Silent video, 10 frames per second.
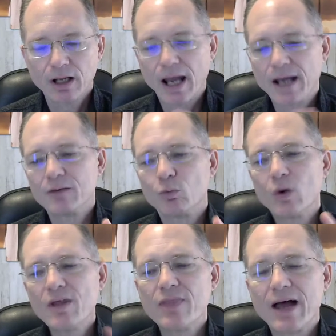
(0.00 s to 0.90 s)
And
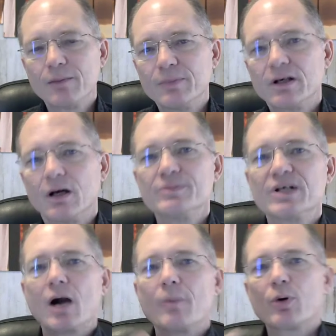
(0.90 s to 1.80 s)
with that becomes
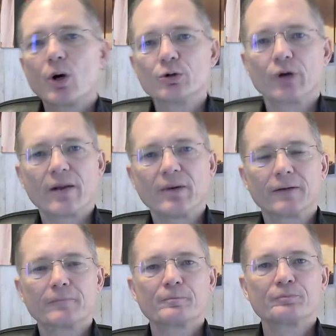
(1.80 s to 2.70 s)
our programming.
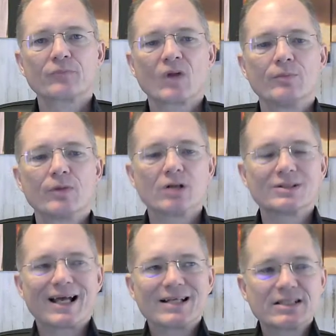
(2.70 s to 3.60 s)
Because
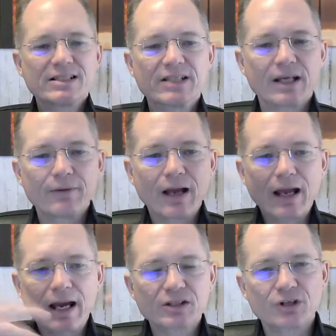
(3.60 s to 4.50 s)
as these
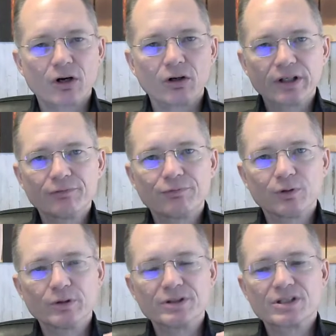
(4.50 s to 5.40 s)
external
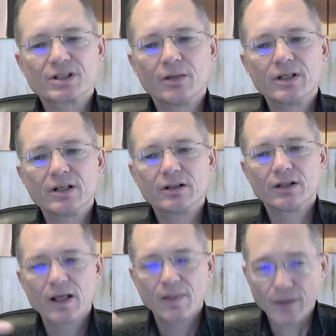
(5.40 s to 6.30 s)
influences come in,
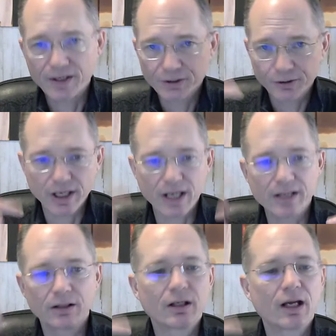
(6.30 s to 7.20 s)
they
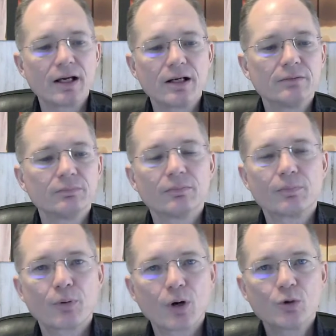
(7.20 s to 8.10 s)
create a
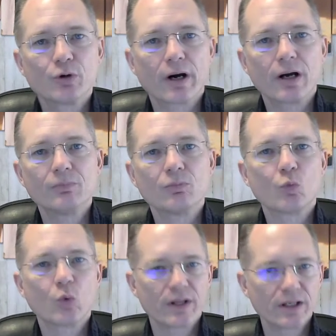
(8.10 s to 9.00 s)
program
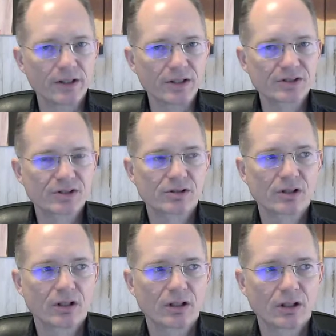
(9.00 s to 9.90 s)
within us.
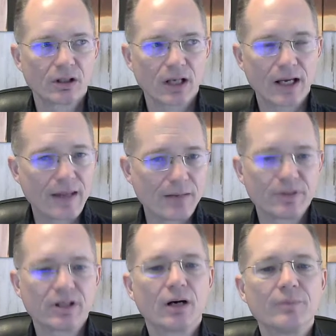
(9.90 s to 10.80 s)
And that
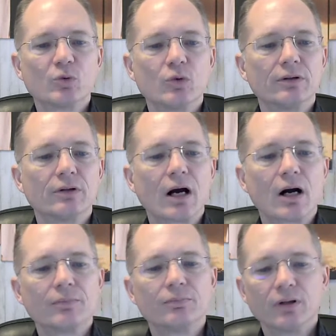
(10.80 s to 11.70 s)
becomes what
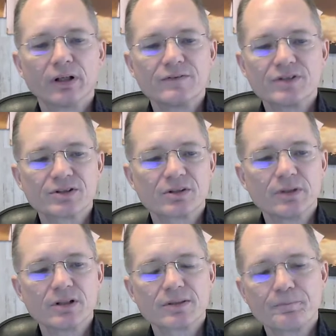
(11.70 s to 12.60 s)
our belief system
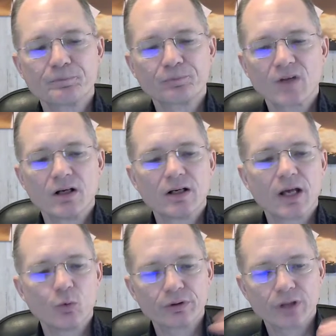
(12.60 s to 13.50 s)
is.
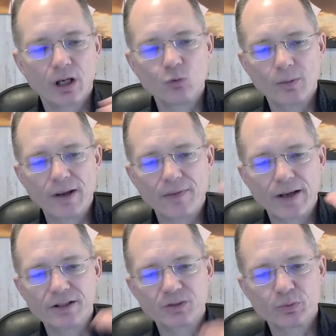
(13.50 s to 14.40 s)
And we'll talk more about
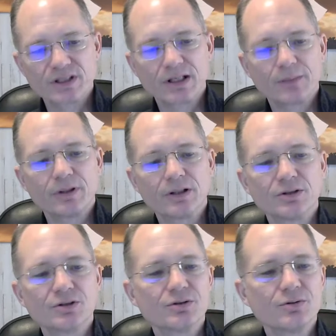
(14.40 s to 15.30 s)
that as we step
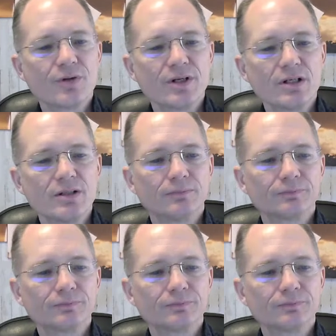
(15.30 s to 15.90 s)
into the